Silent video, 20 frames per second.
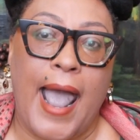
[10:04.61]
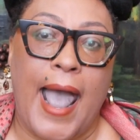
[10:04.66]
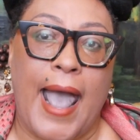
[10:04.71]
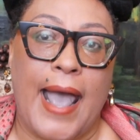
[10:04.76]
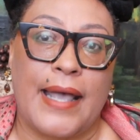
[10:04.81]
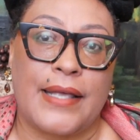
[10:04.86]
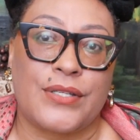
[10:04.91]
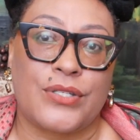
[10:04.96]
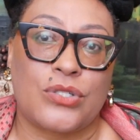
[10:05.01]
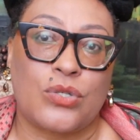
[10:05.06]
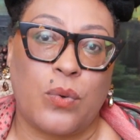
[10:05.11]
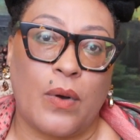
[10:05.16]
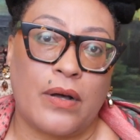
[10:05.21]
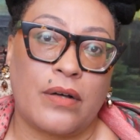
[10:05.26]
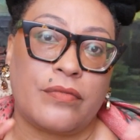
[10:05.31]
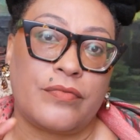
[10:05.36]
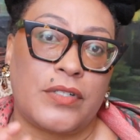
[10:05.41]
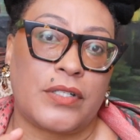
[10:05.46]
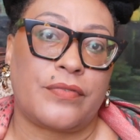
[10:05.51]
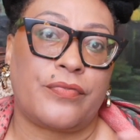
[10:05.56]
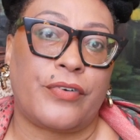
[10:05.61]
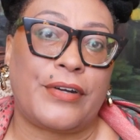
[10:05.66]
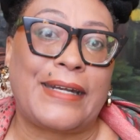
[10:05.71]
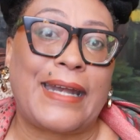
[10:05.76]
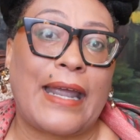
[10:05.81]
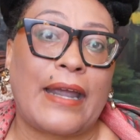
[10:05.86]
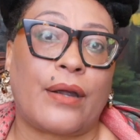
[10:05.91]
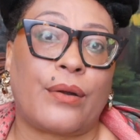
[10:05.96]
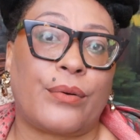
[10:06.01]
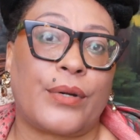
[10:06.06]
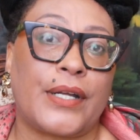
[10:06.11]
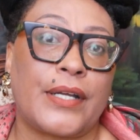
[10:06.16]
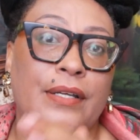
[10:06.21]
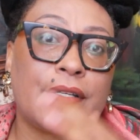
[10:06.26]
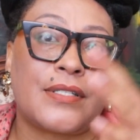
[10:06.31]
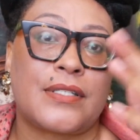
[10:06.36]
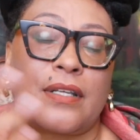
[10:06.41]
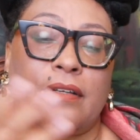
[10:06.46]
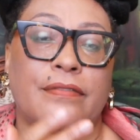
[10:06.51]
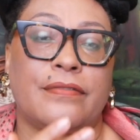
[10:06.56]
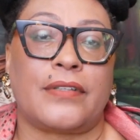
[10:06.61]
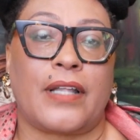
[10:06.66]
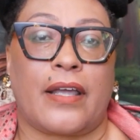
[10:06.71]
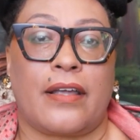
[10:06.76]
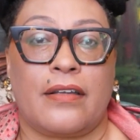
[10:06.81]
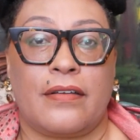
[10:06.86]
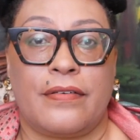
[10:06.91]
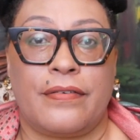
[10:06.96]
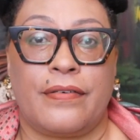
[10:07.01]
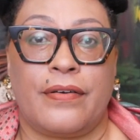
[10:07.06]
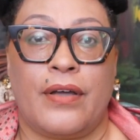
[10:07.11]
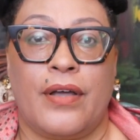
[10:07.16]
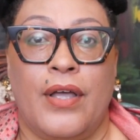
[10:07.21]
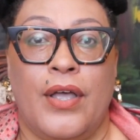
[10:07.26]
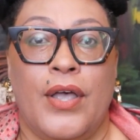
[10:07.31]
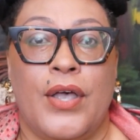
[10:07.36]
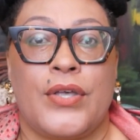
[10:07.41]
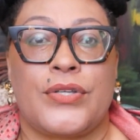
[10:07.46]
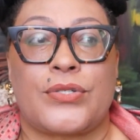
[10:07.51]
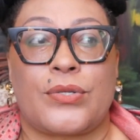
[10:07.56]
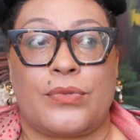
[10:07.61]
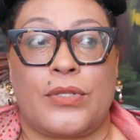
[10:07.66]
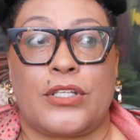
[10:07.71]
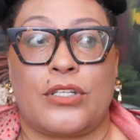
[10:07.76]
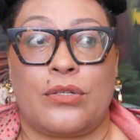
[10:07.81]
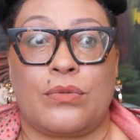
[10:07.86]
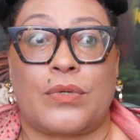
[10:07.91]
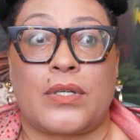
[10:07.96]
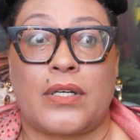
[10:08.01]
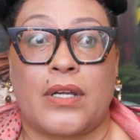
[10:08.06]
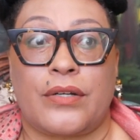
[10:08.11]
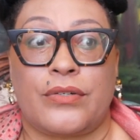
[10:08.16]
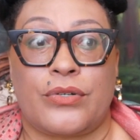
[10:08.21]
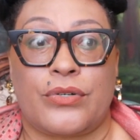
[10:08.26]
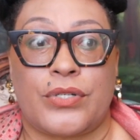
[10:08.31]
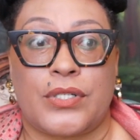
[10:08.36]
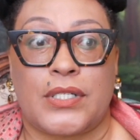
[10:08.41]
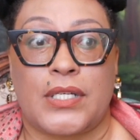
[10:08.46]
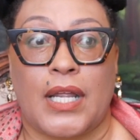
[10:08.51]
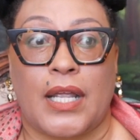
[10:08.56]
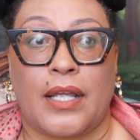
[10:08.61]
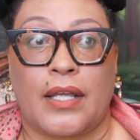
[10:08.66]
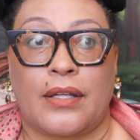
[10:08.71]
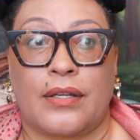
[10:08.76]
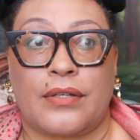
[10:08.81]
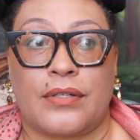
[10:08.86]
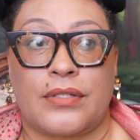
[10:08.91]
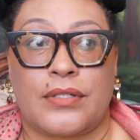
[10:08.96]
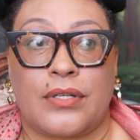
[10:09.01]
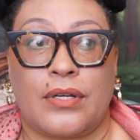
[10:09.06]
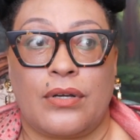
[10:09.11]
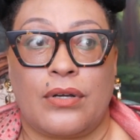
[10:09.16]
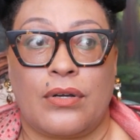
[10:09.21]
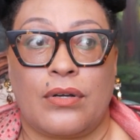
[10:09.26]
as 12 different areas of life so that you can understand